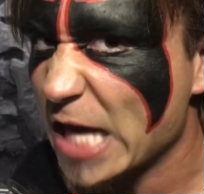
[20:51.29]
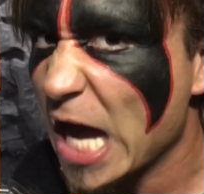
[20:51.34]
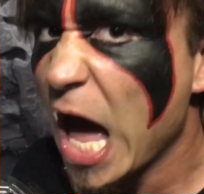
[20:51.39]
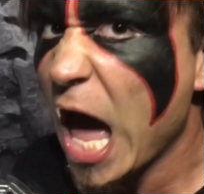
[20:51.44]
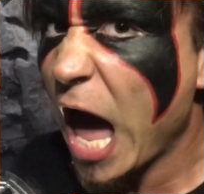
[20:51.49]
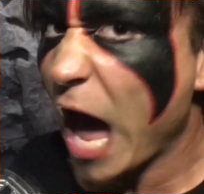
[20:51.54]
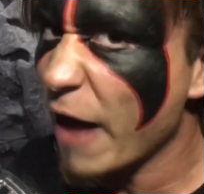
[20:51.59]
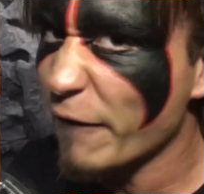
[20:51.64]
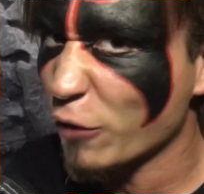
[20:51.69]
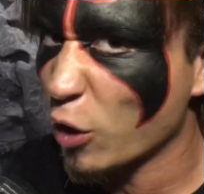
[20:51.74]

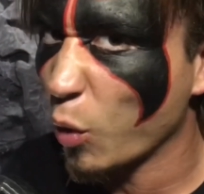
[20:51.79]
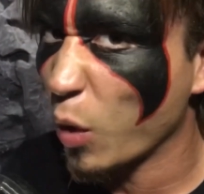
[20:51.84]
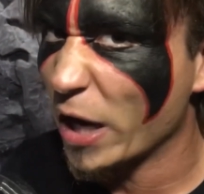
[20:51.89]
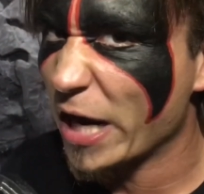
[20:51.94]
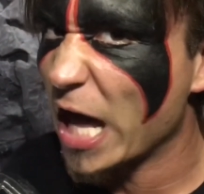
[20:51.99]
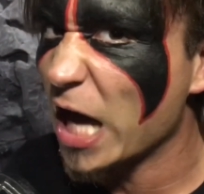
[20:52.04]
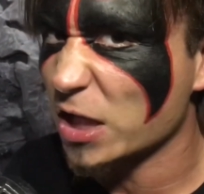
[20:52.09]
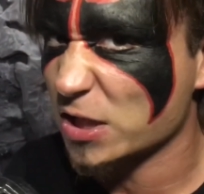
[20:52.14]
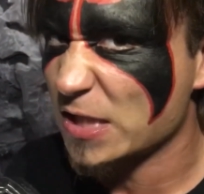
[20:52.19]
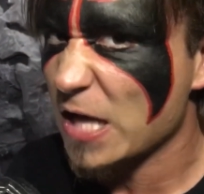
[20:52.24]
Everyone
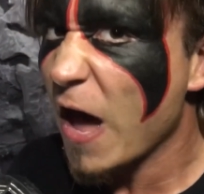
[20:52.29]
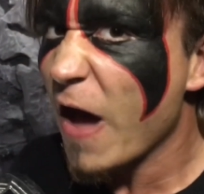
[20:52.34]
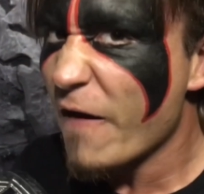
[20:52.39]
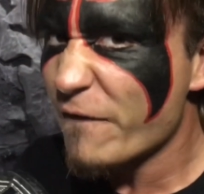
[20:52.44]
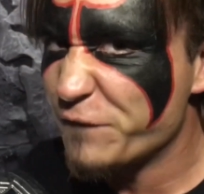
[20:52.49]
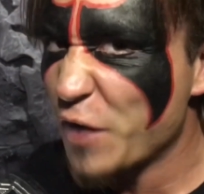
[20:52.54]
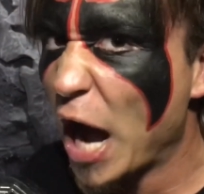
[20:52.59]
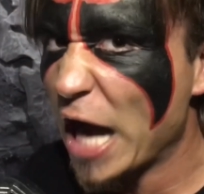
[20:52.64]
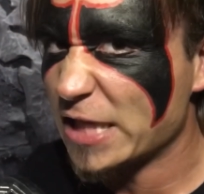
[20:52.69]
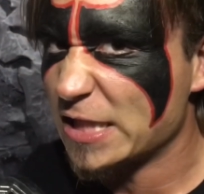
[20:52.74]
else
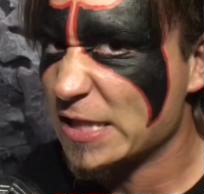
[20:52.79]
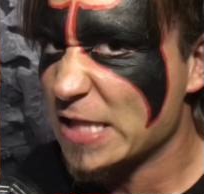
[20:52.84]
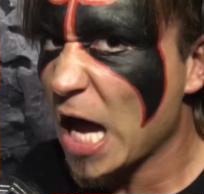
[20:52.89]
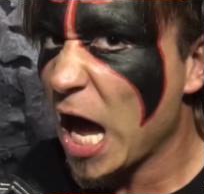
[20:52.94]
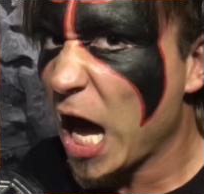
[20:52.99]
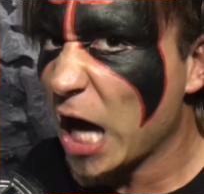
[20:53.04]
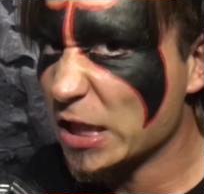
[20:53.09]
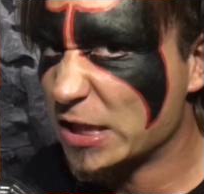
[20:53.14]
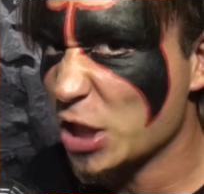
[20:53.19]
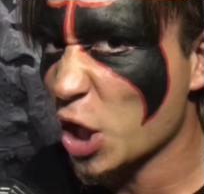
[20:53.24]
fights
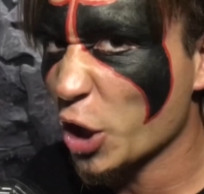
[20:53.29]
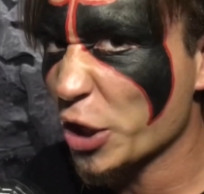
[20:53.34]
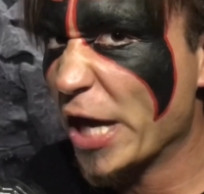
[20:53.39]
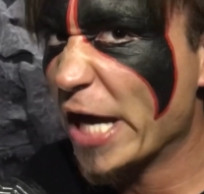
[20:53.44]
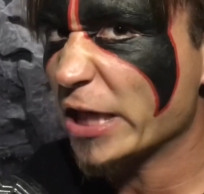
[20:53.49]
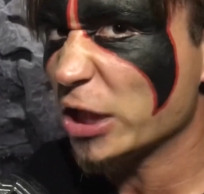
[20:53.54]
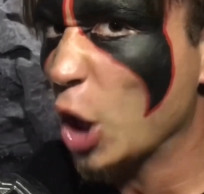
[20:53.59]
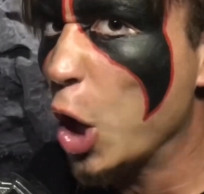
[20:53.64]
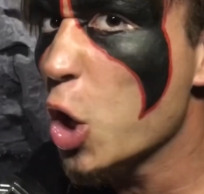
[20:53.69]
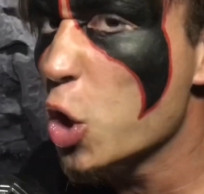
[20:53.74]
until they
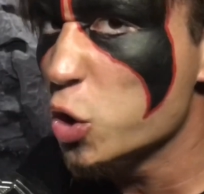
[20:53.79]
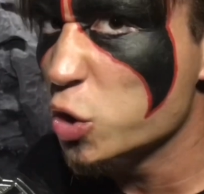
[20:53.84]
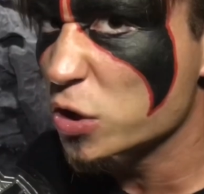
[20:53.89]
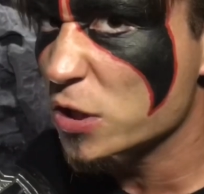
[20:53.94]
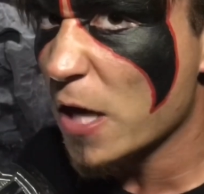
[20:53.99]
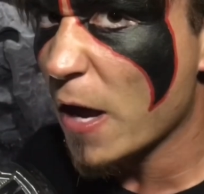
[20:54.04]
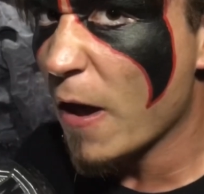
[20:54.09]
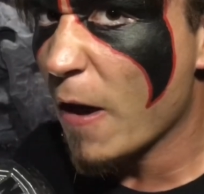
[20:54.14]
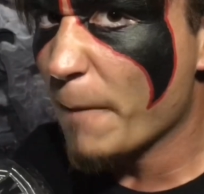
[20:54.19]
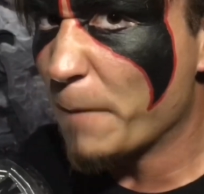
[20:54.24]
lose,
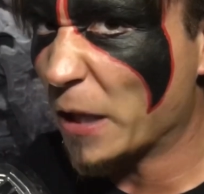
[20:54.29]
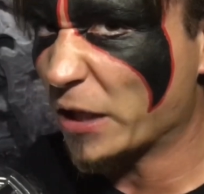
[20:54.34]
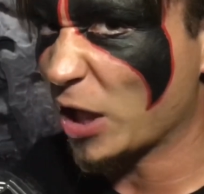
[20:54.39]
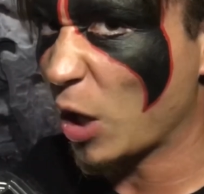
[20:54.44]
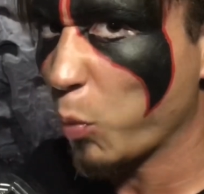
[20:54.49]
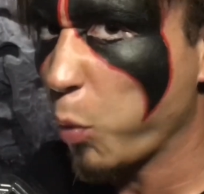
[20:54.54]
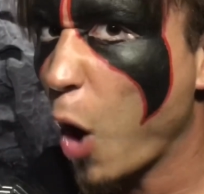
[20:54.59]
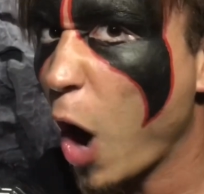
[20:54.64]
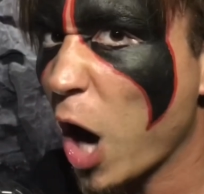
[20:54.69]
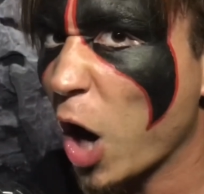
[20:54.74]
but the
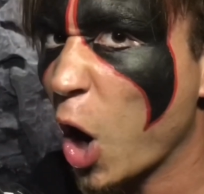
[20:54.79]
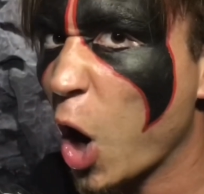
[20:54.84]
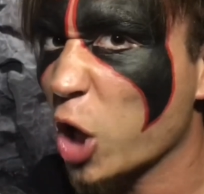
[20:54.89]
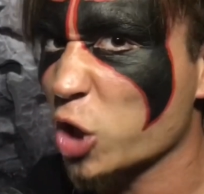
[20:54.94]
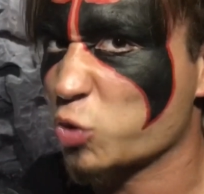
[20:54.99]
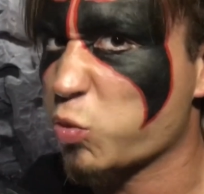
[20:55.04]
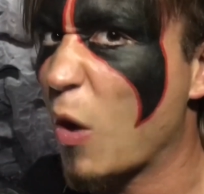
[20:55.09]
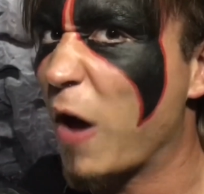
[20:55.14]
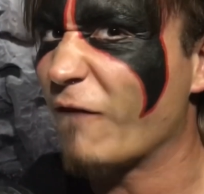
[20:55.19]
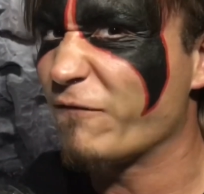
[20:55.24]
Warhorse
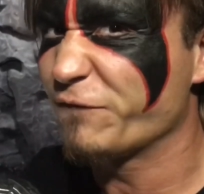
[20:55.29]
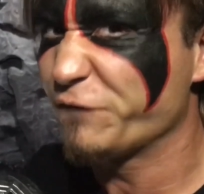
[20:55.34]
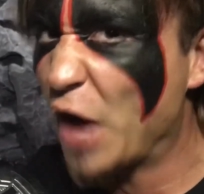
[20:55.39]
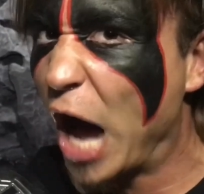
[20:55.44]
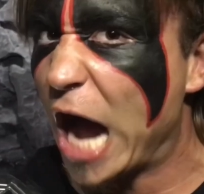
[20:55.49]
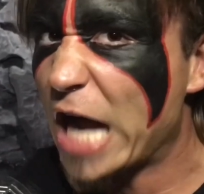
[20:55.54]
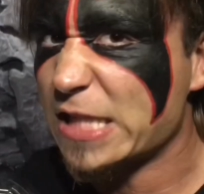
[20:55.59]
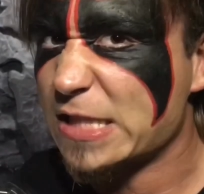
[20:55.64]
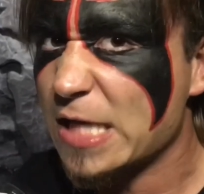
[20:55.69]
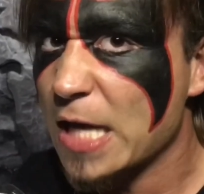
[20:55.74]
will
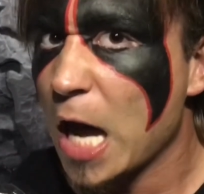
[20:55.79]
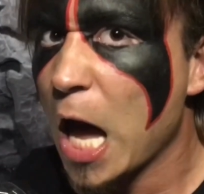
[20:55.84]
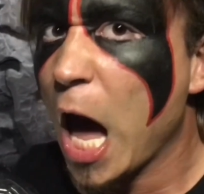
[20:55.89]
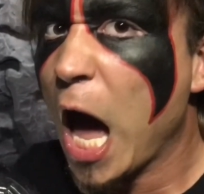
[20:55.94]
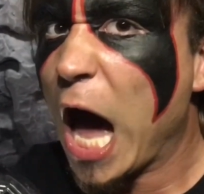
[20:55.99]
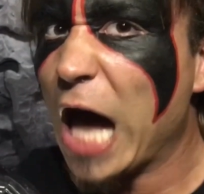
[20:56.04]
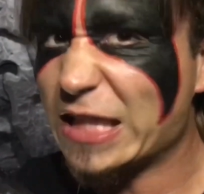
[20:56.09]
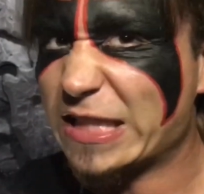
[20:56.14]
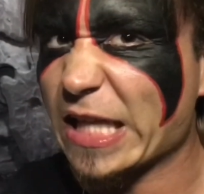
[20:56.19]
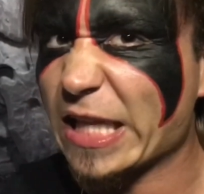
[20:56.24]
fight
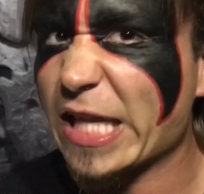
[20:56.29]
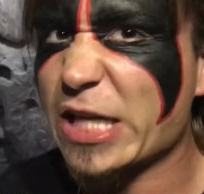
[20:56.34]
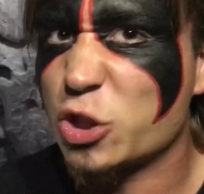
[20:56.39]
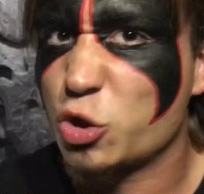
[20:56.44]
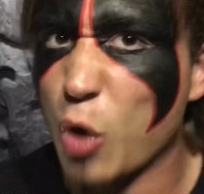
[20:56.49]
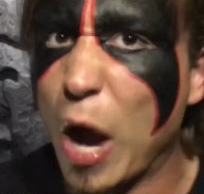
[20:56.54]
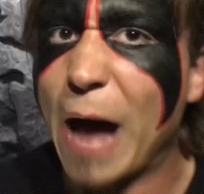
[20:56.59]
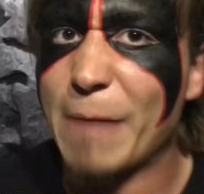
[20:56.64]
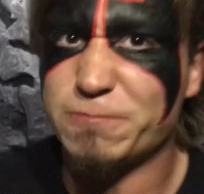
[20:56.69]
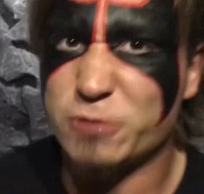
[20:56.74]
until he
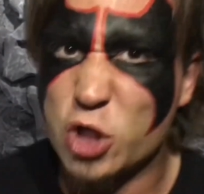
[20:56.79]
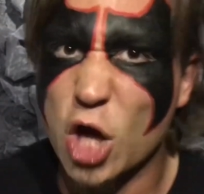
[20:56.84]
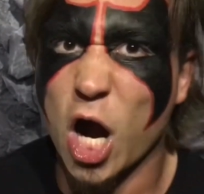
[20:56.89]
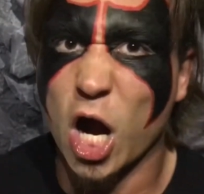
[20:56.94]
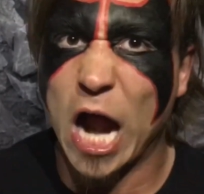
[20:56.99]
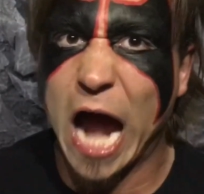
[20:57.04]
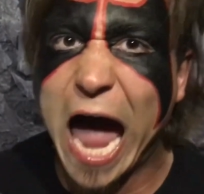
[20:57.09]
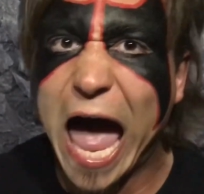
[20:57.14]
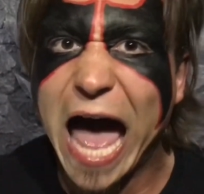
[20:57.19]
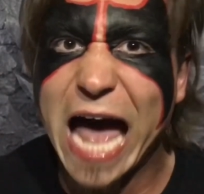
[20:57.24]
drops your
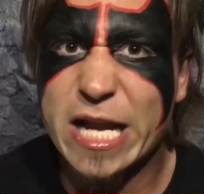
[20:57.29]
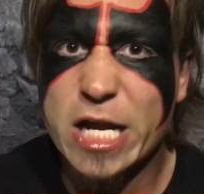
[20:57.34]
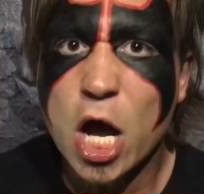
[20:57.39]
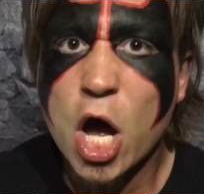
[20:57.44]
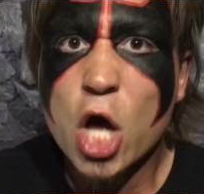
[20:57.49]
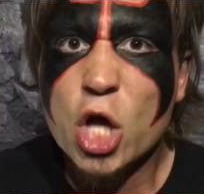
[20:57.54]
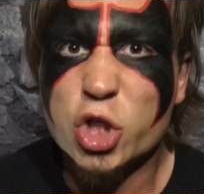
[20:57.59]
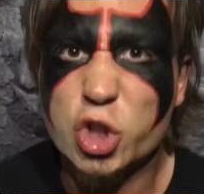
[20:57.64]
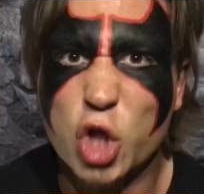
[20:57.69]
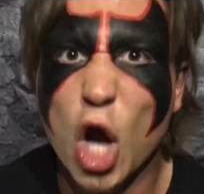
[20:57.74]
head
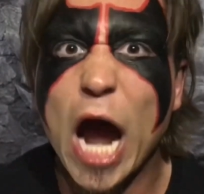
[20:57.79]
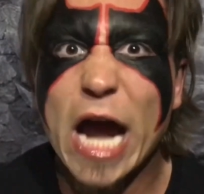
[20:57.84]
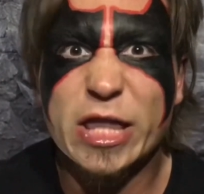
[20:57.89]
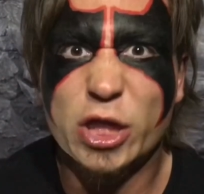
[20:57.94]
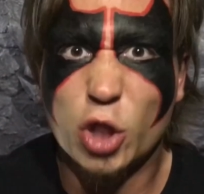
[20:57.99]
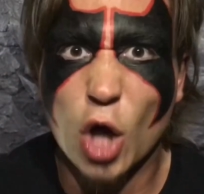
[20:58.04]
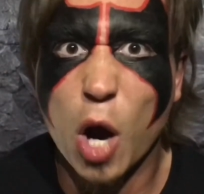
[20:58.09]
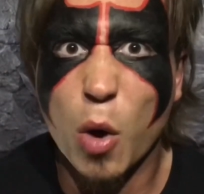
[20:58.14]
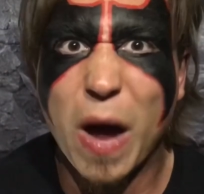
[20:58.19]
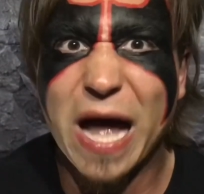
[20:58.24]
straight through a